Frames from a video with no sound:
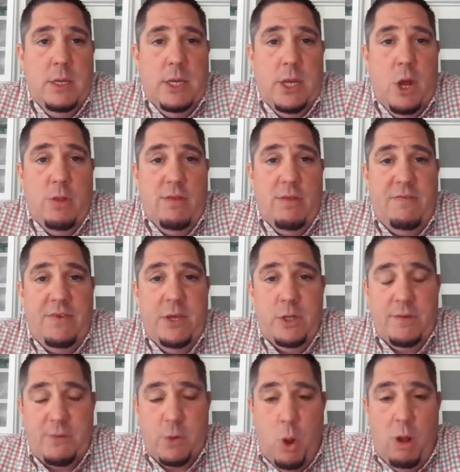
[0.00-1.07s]
You know, the
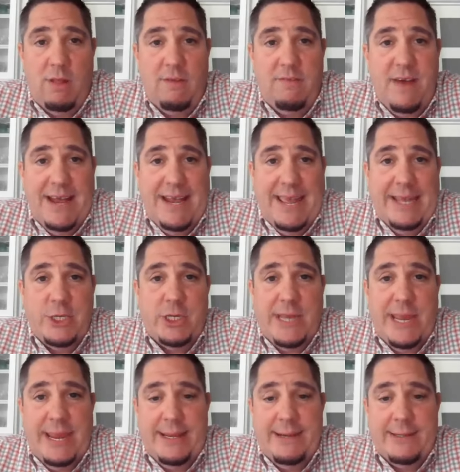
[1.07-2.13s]
field of qualified
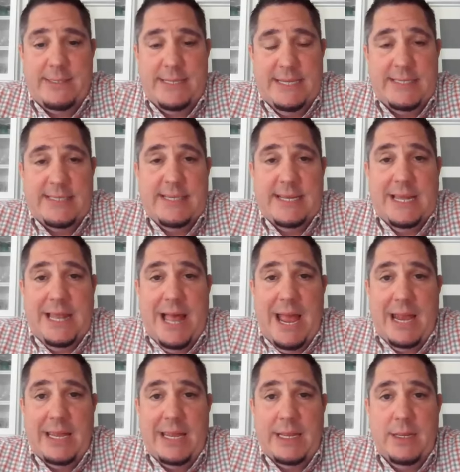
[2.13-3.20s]
educators is
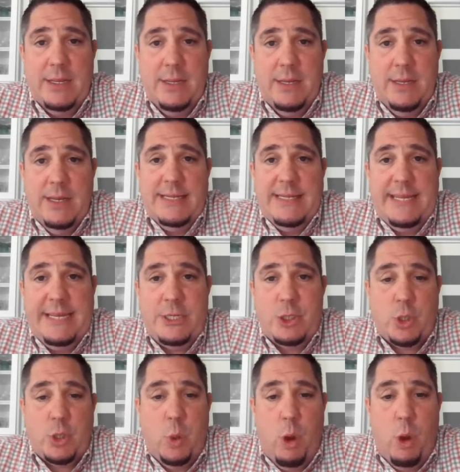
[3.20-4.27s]
declining.
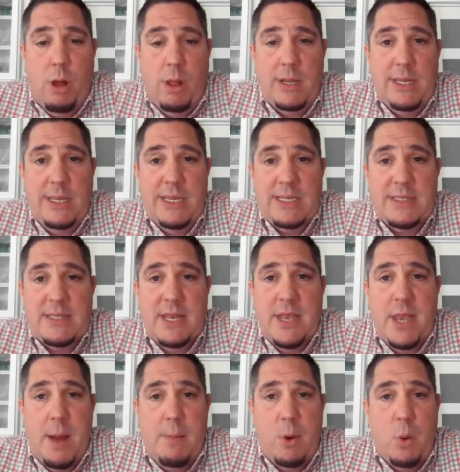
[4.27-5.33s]
Teacher quality is the
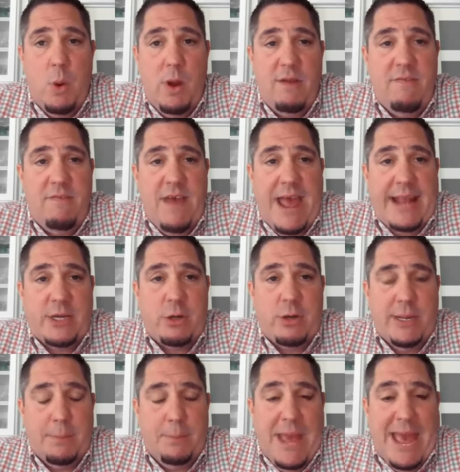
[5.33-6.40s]
number one factor
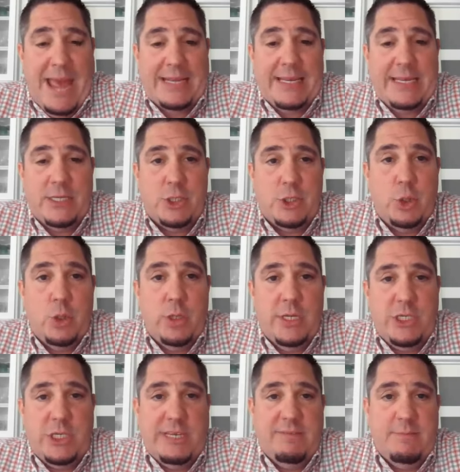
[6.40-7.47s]
impacting student
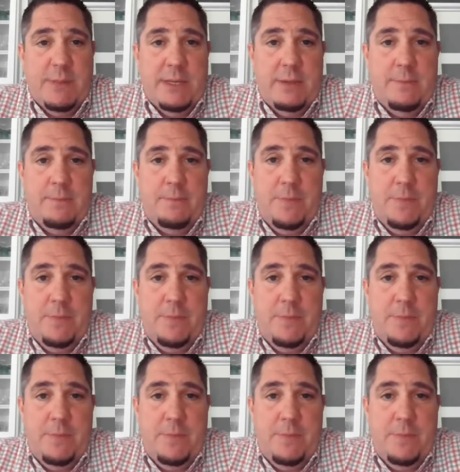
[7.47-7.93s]
achievement.